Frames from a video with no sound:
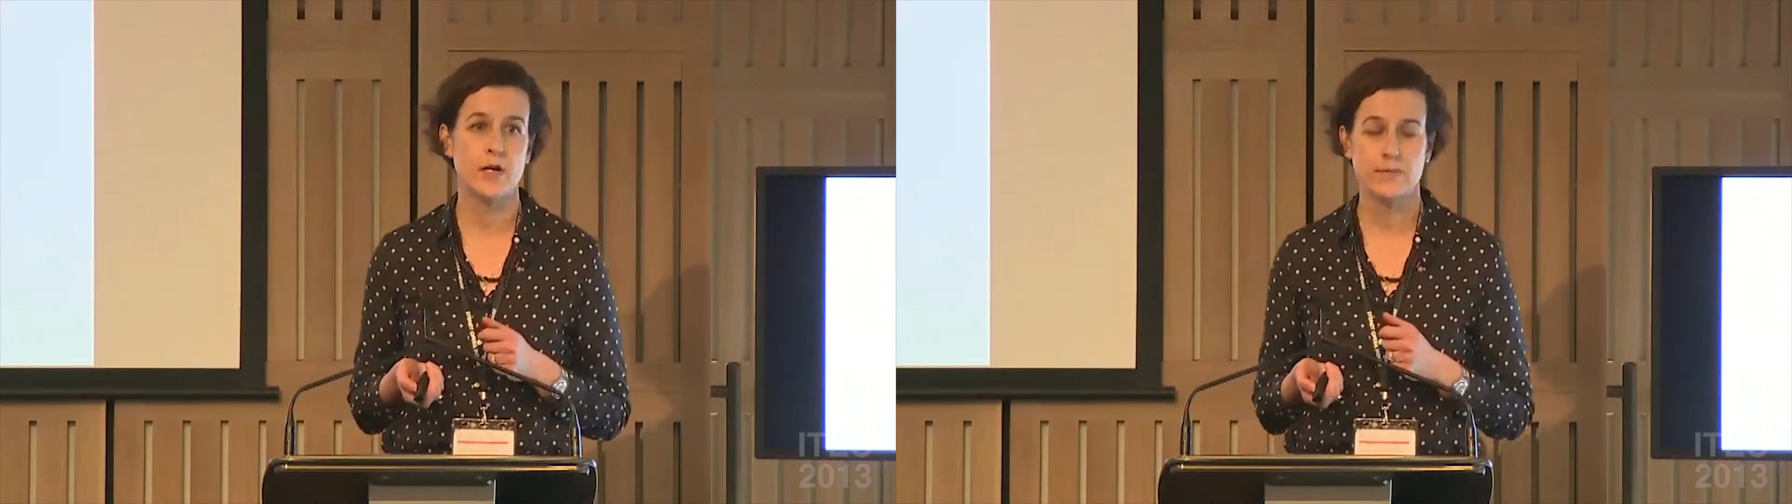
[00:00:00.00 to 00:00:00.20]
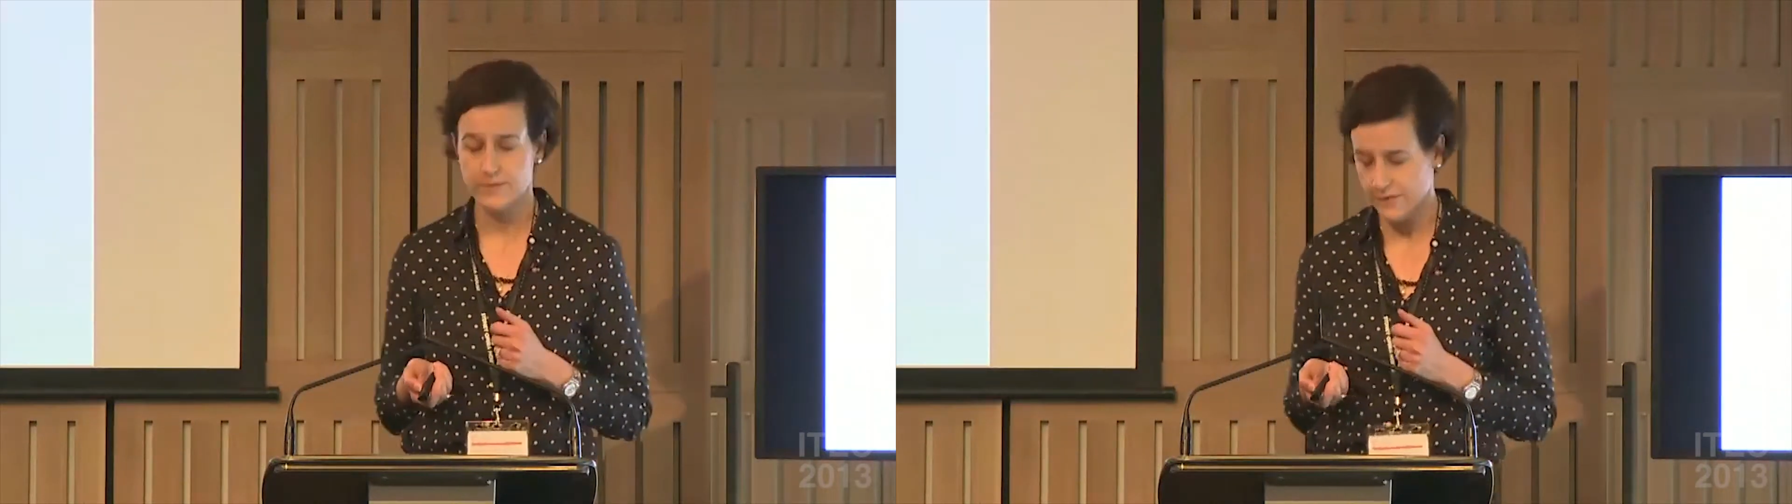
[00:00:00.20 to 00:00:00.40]

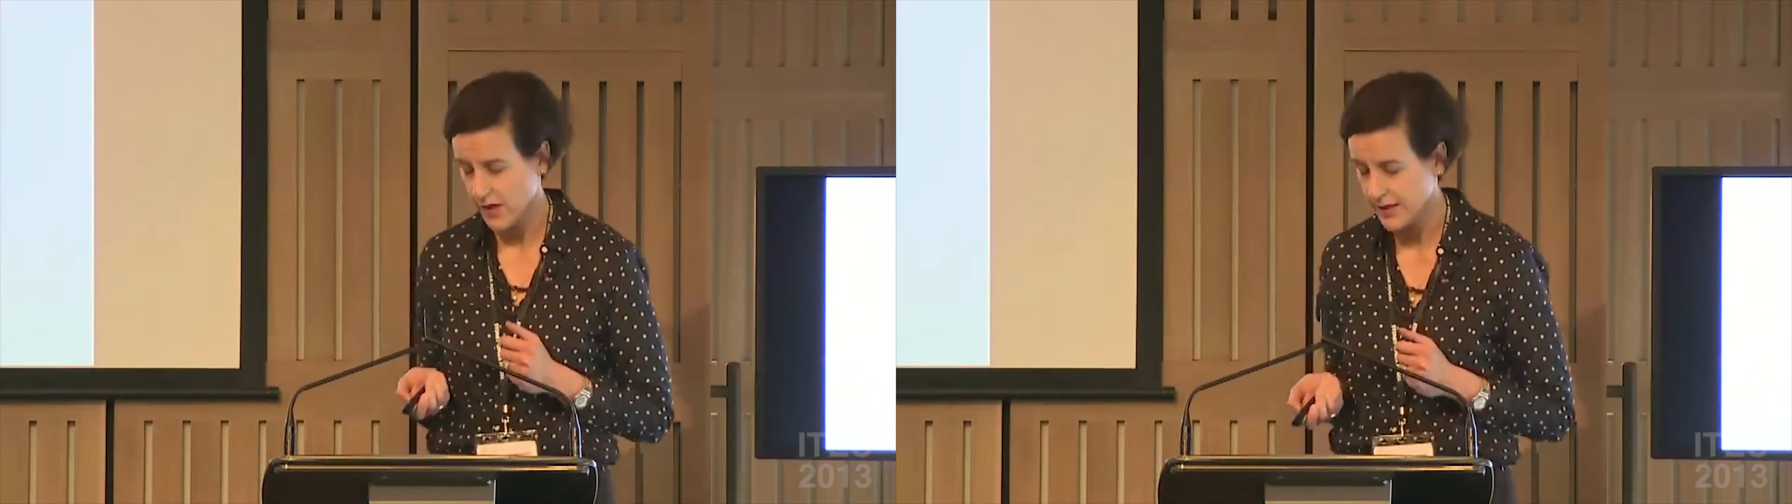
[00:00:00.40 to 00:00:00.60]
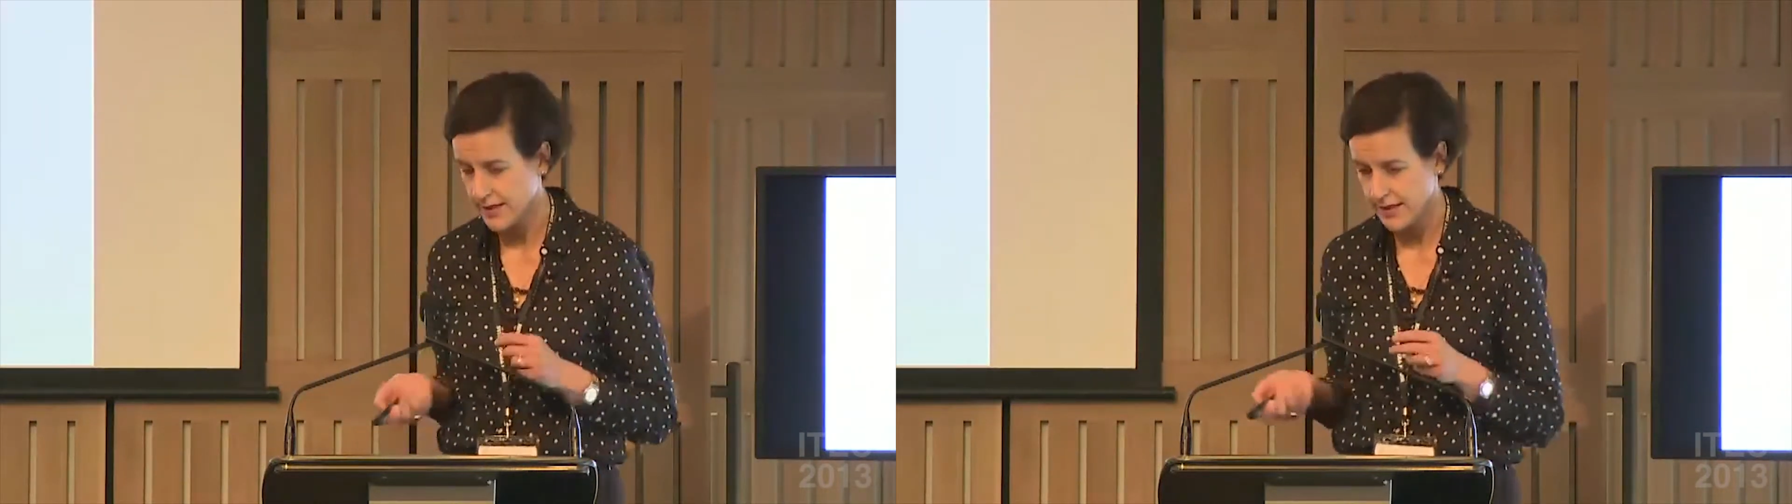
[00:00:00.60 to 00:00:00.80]
I'm
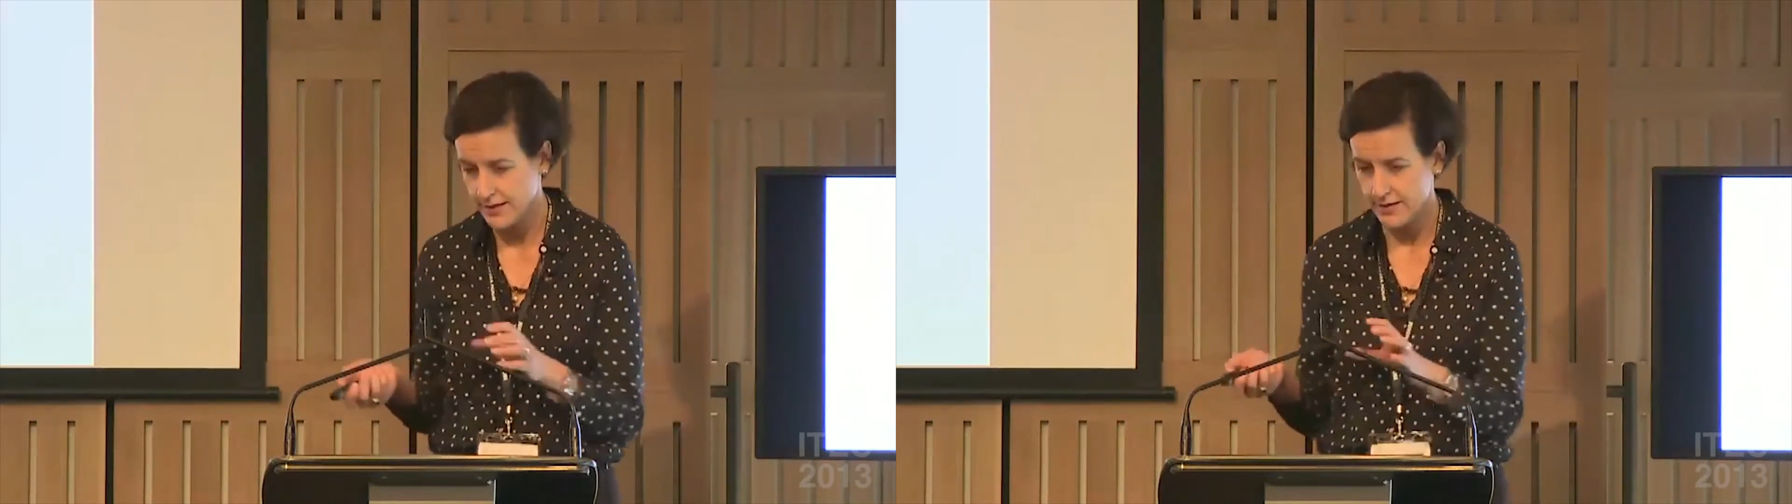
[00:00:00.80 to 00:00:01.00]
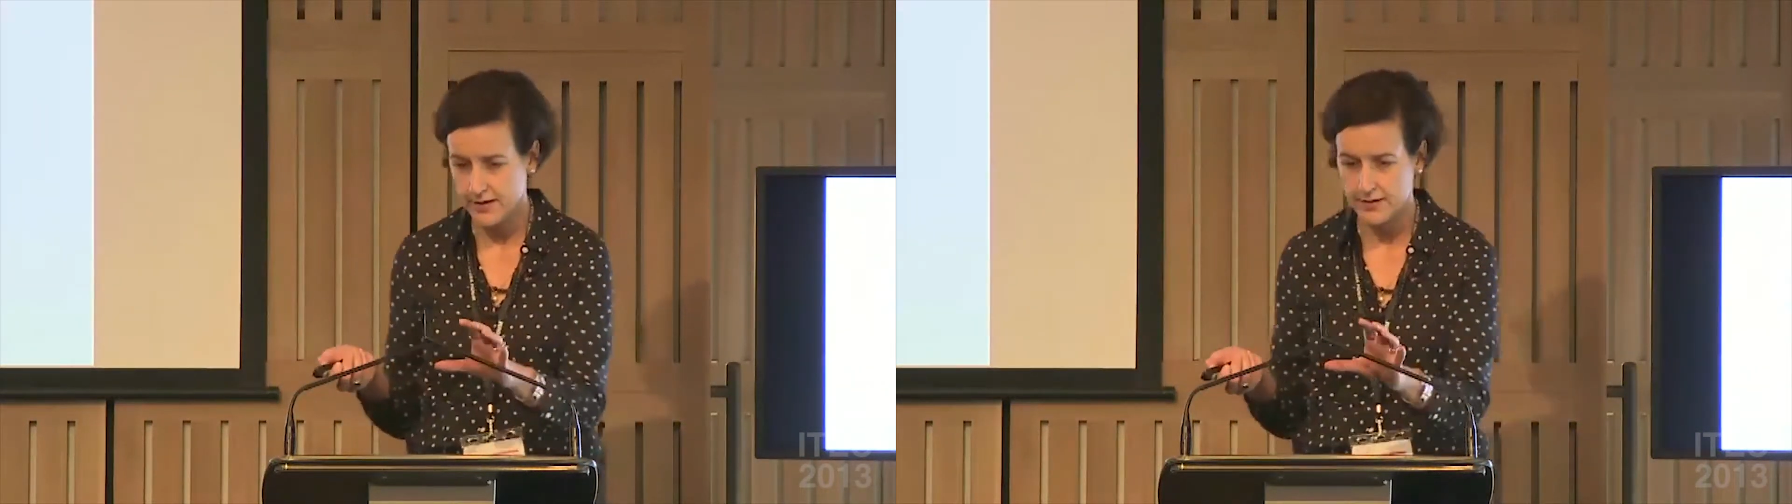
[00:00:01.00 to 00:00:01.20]
finding,
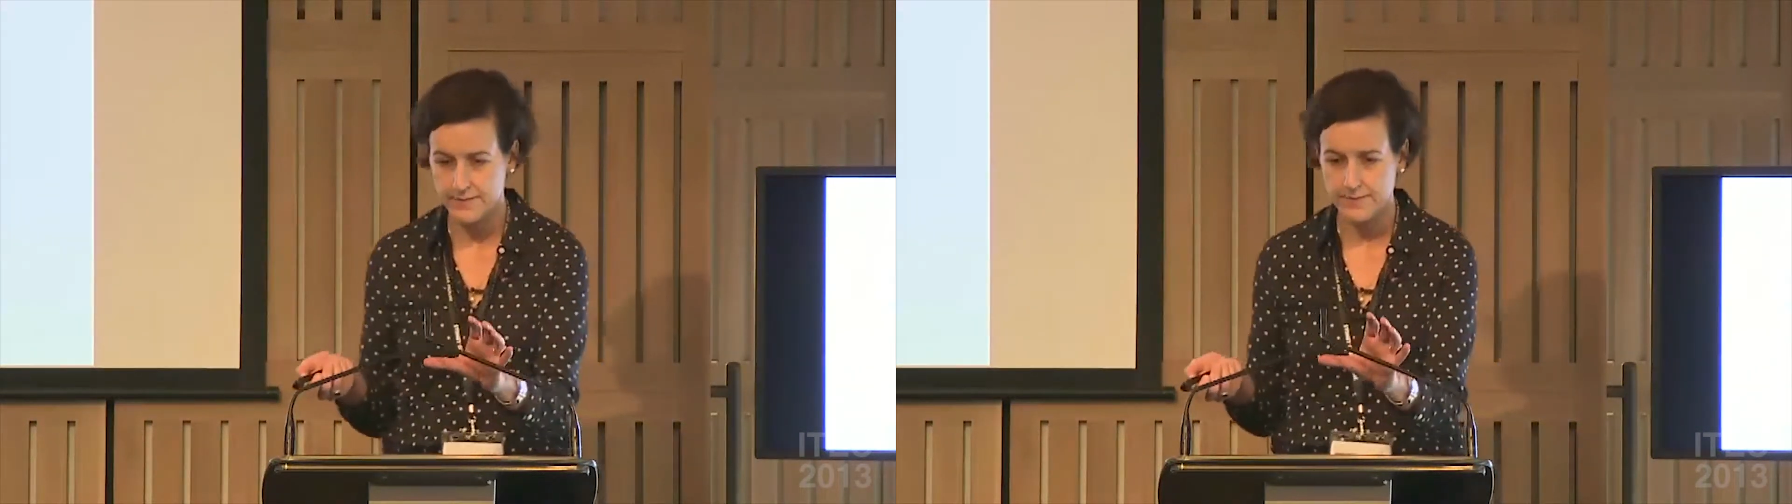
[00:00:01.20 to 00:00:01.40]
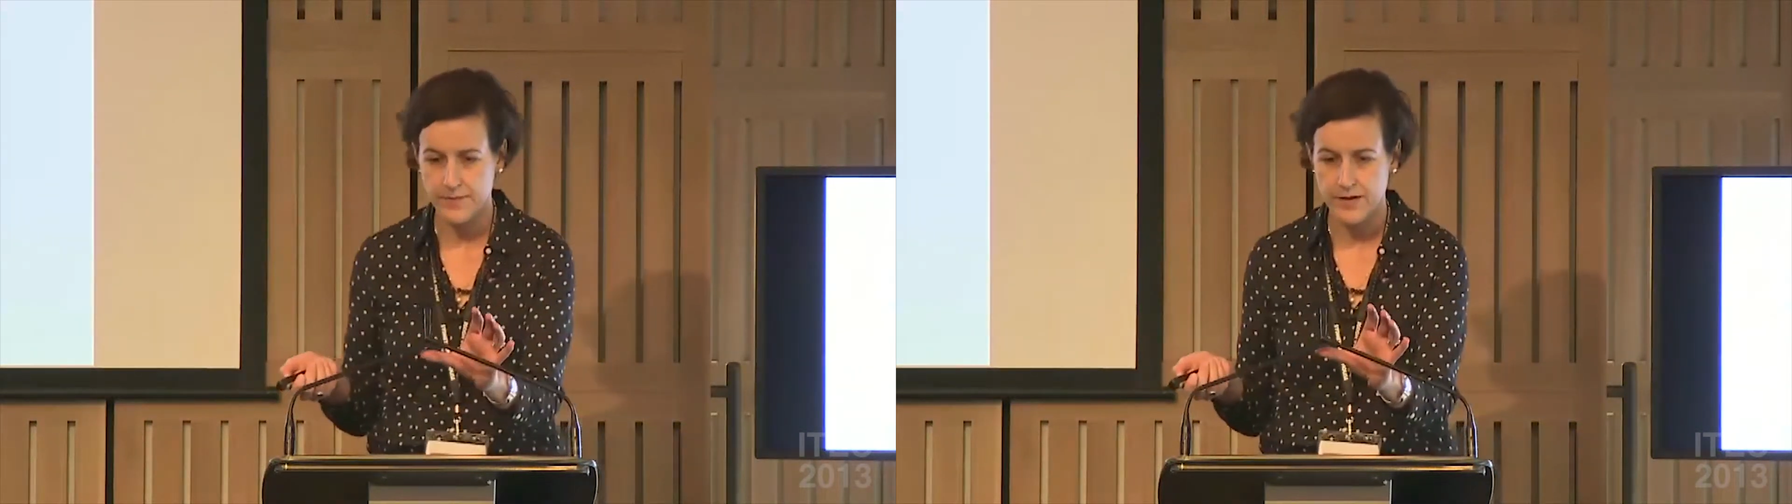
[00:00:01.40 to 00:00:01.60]

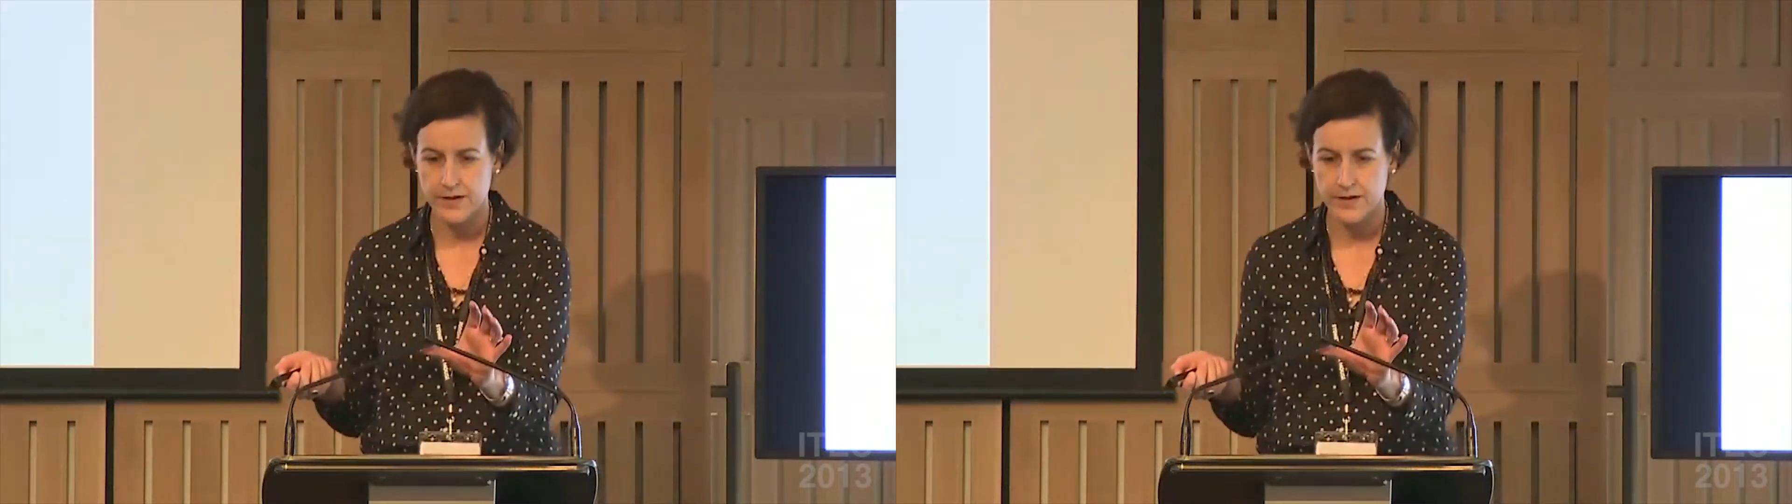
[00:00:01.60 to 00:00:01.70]
in